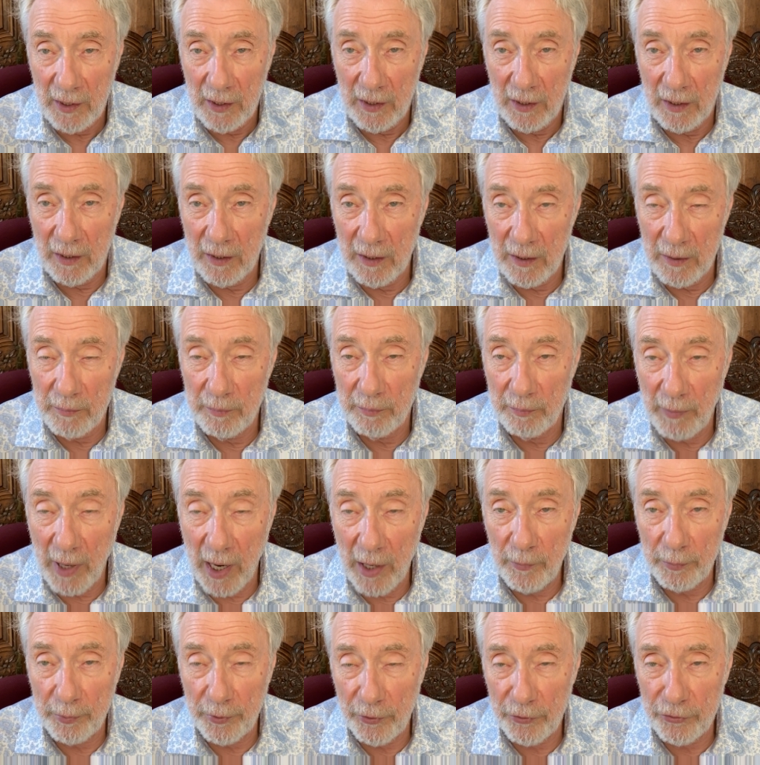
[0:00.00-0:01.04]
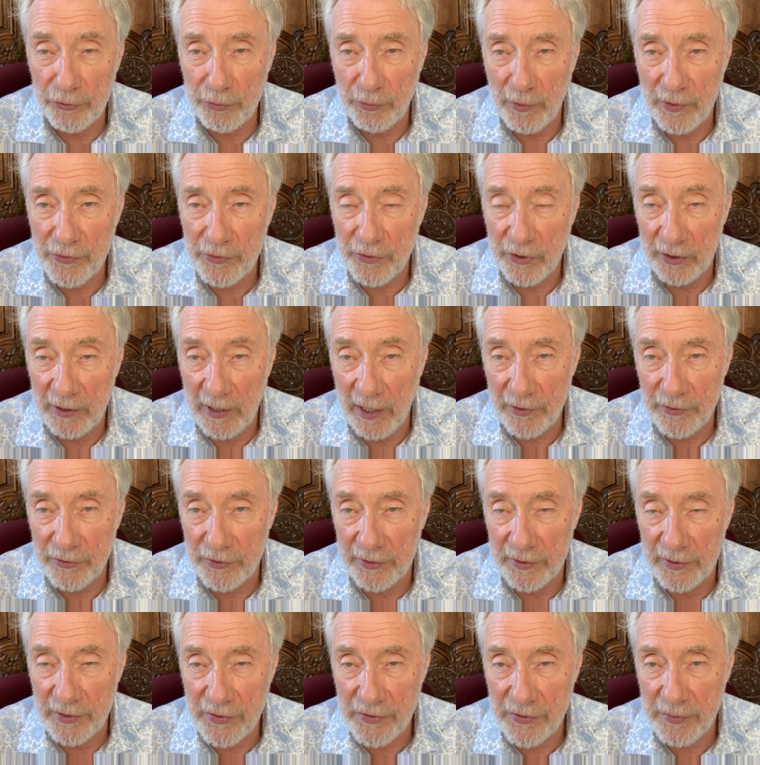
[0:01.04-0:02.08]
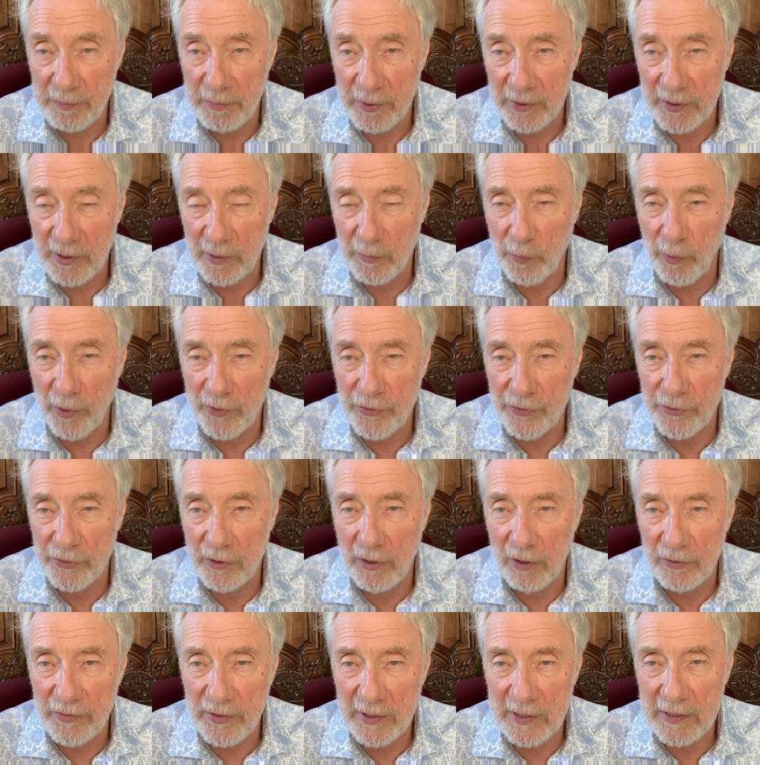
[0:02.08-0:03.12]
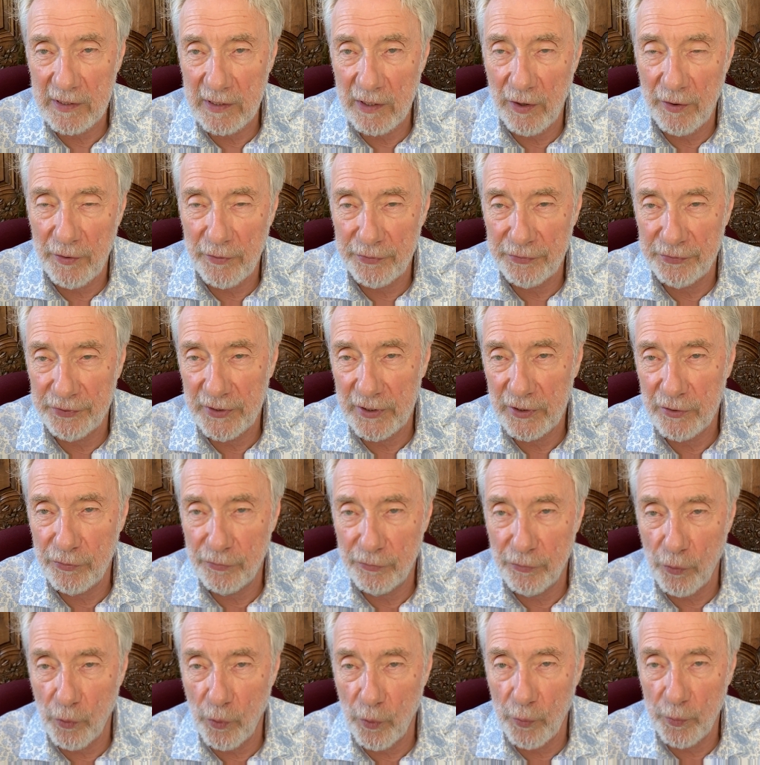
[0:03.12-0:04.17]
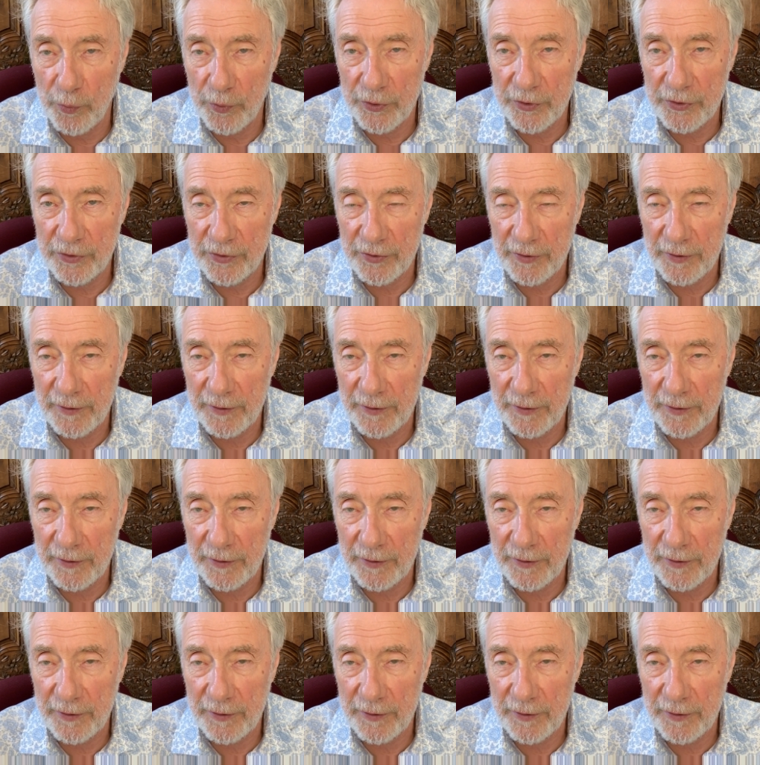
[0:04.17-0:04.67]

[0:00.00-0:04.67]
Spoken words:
My approach was connectionist, but it was not in a feed-forward